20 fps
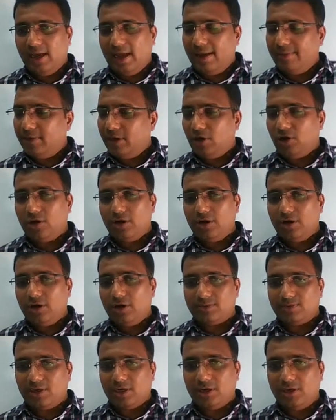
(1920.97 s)
Currently I am
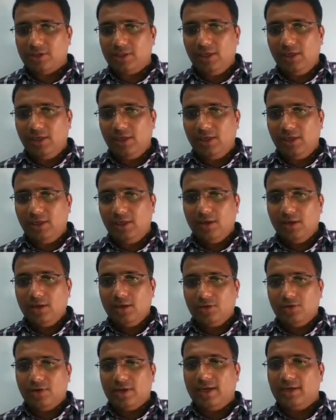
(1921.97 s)
recording this particular thing.
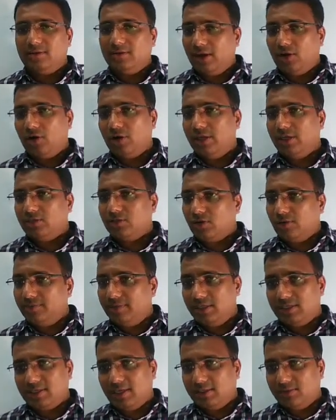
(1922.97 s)
You will get the
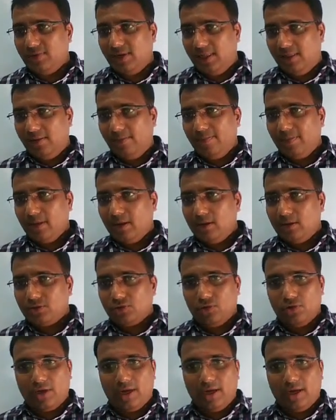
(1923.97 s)
recordings of this as well,
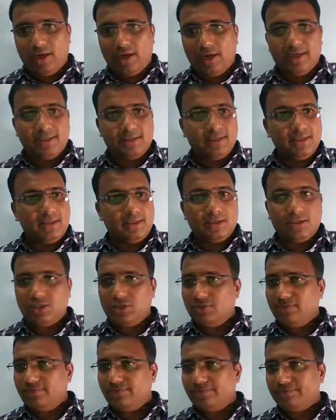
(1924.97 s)
so you can erase
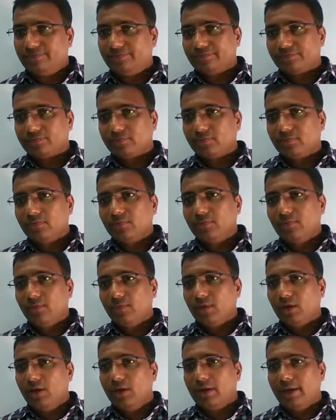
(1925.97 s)
it.
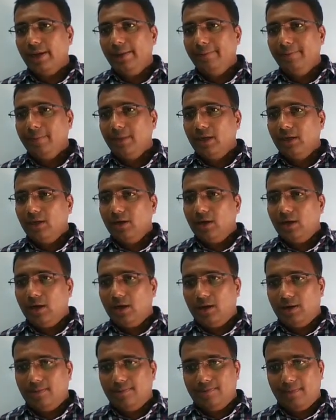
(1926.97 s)
Okay.
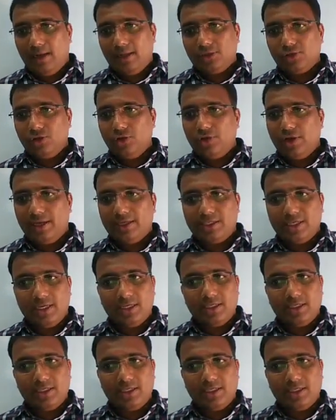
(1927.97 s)
Also you